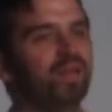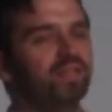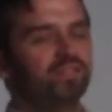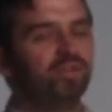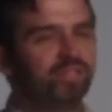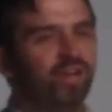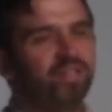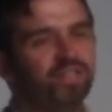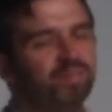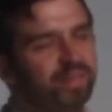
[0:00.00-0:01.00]
So he's gone a
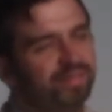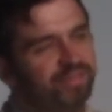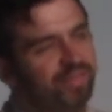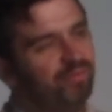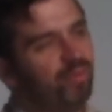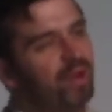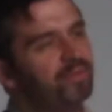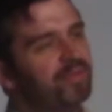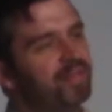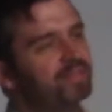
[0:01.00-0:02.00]
little bit of a different way
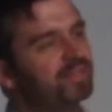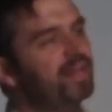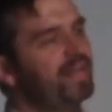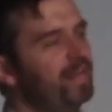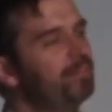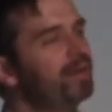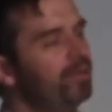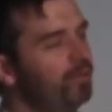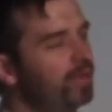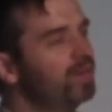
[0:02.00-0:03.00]
with it and said, anybody
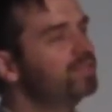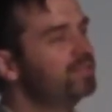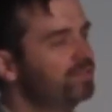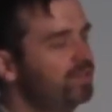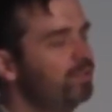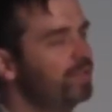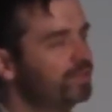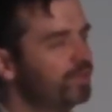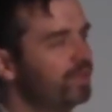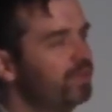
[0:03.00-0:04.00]
who curses you,
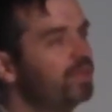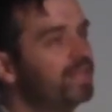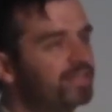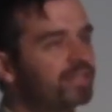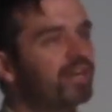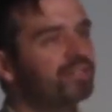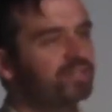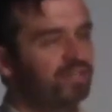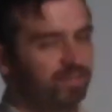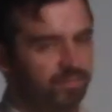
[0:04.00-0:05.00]
Israel, is
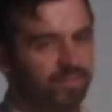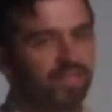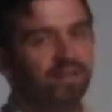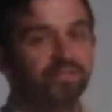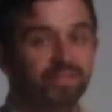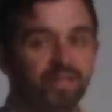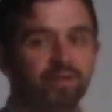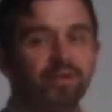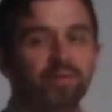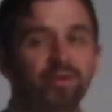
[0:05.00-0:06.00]
cursed themselves. And
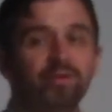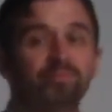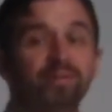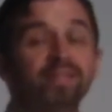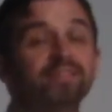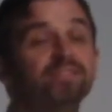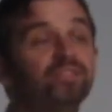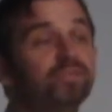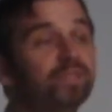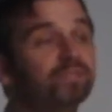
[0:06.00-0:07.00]
anyone who blesses
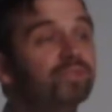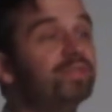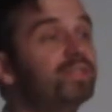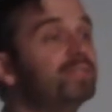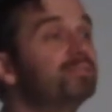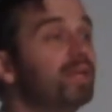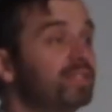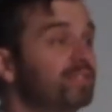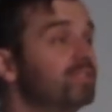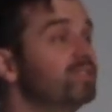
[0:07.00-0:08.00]
you, Israel, is
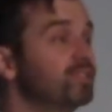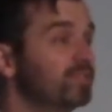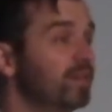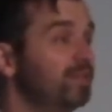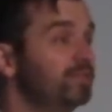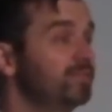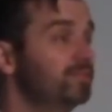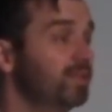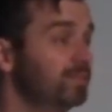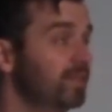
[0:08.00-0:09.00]
blessed
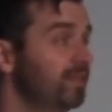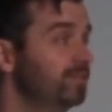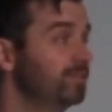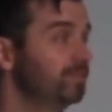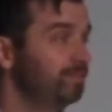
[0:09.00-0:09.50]
themselves.